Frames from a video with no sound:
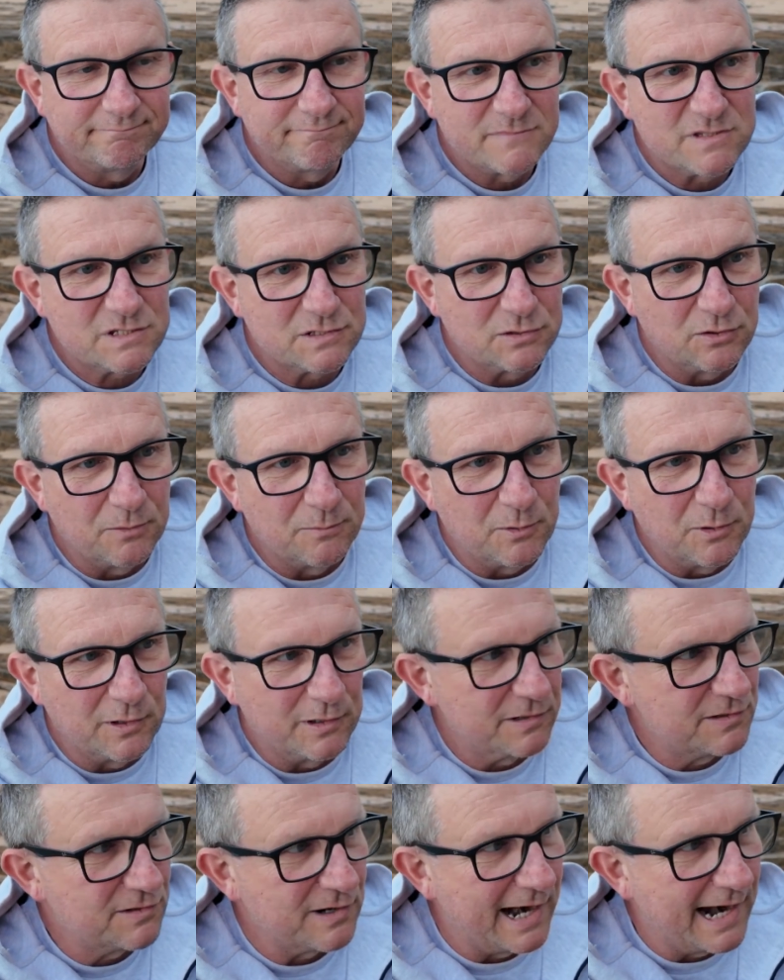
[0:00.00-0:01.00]

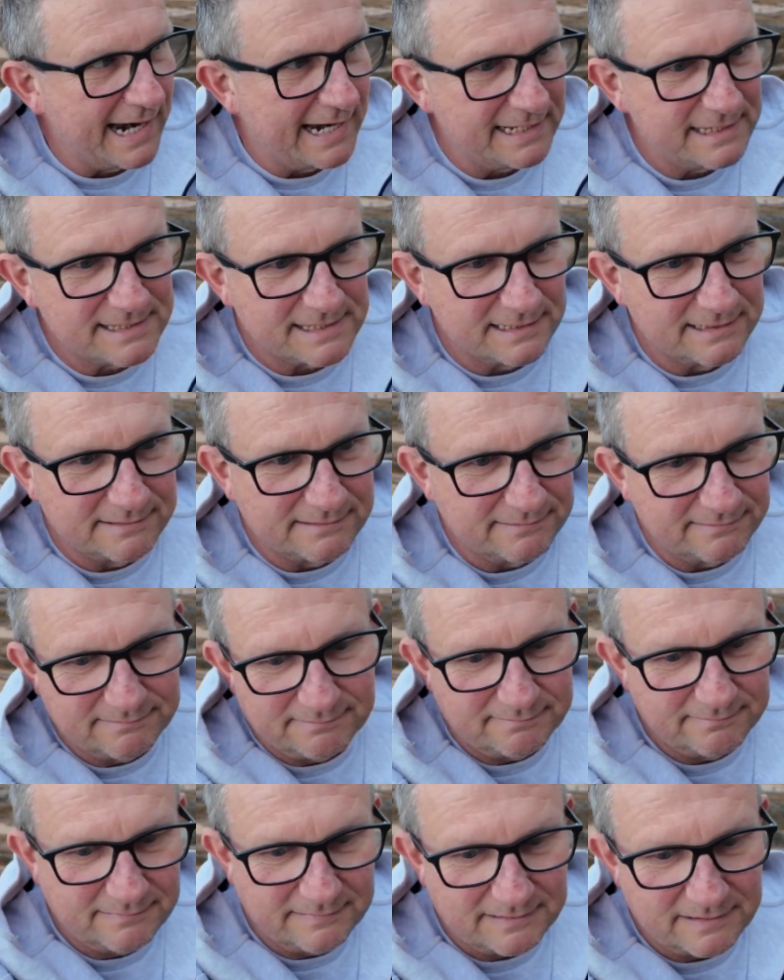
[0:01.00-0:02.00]
stormwater drains and
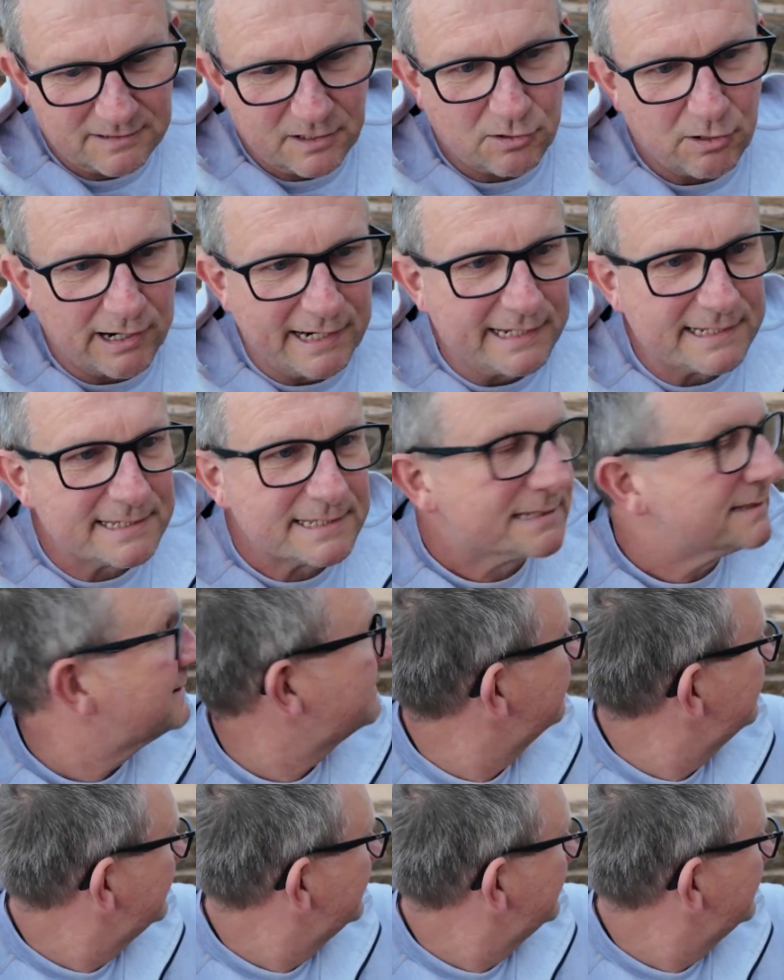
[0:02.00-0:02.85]
creeks